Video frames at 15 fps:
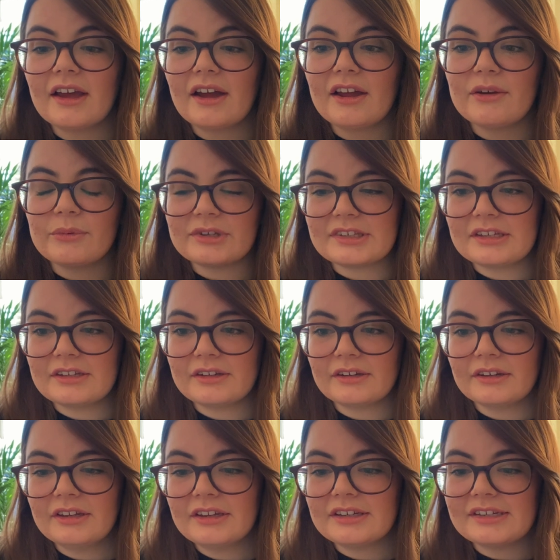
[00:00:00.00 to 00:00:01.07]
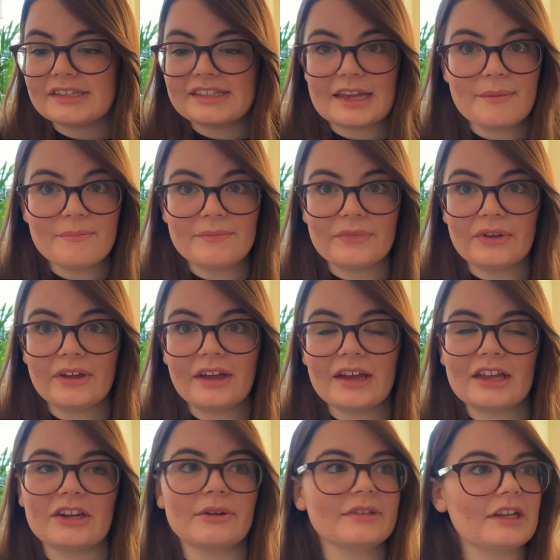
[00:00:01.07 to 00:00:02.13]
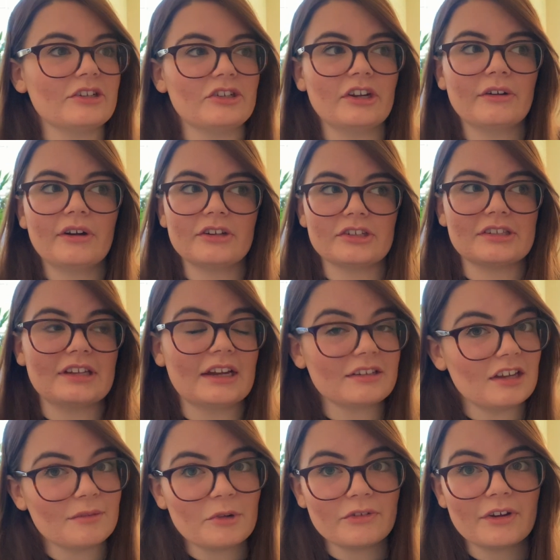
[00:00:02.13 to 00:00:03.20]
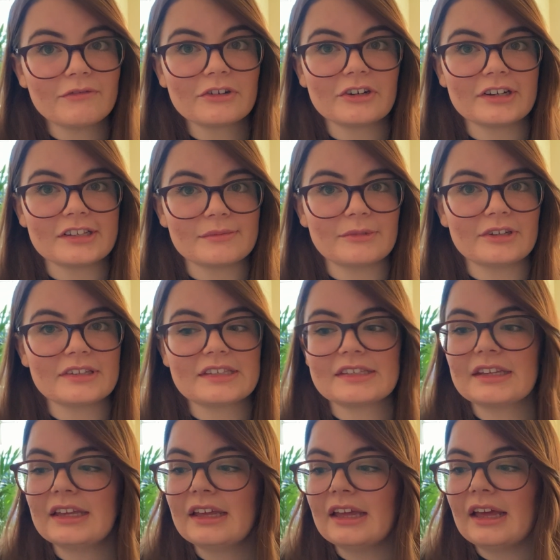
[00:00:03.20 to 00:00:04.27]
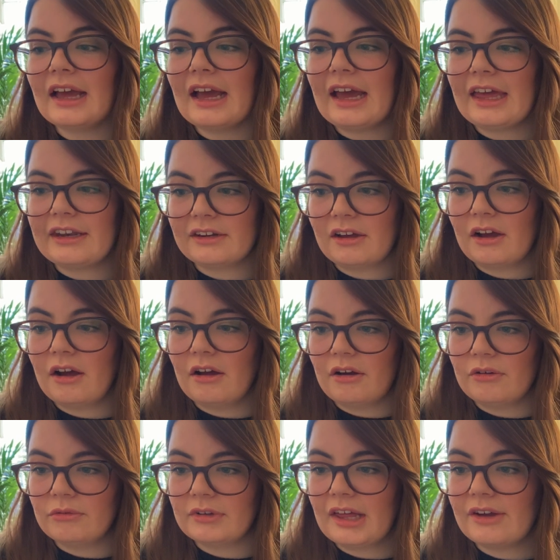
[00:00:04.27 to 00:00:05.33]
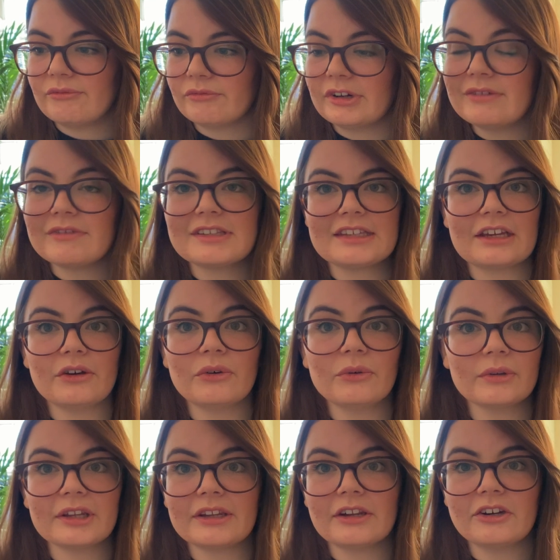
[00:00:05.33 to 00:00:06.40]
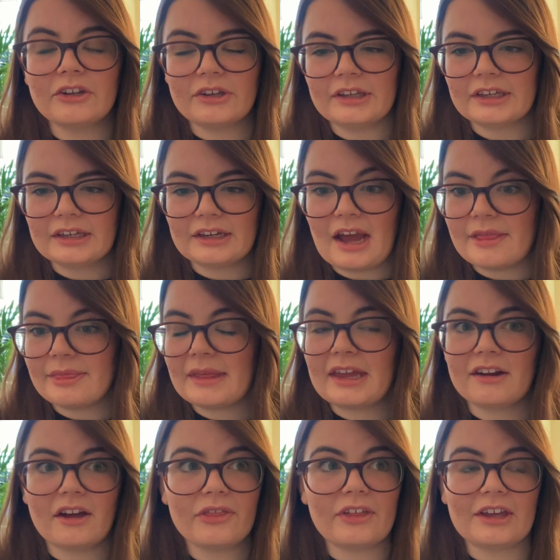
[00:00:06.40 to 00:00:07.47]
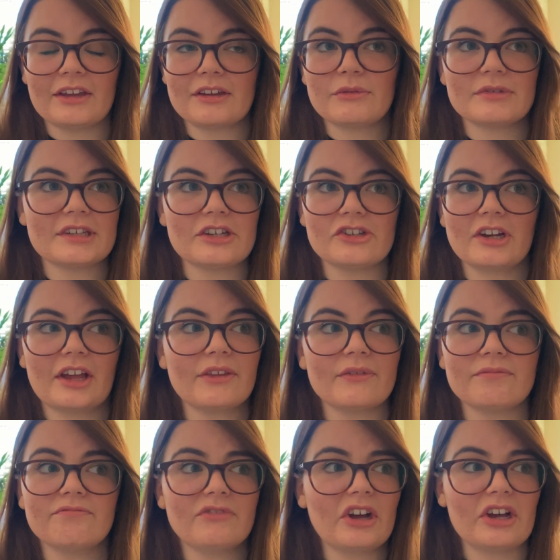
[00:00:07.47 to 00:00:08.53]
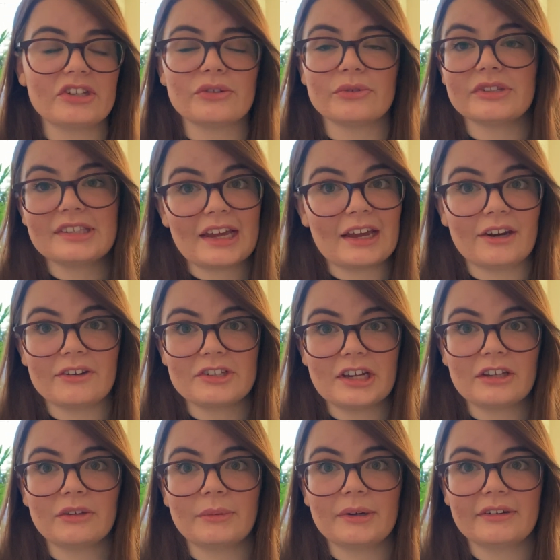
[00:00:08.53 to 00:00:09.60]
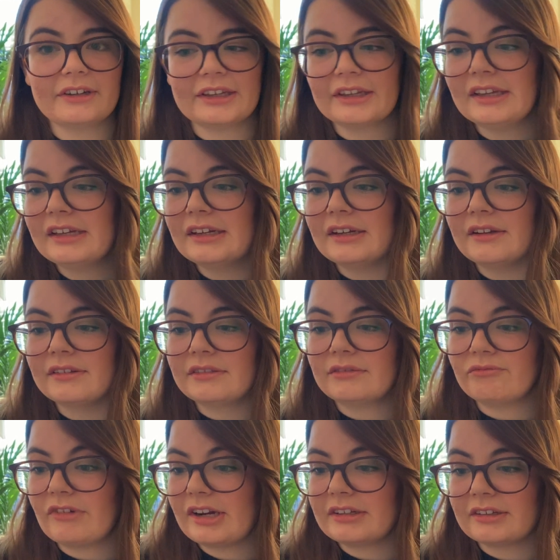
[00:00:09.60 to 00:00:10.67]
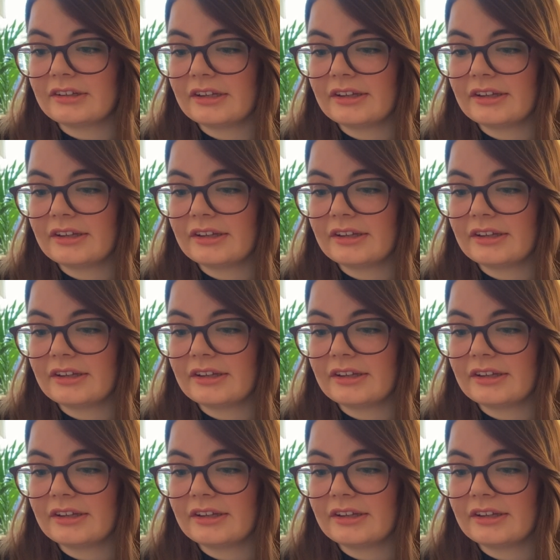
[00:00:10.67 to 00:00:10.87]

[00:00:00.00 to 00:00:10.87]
it was in December, and I was like, you know what, I'll just take time off over Christmas and I'll revisit it all in the new year. And then I think it was literally like the 1st or 2nd of January, Reddit,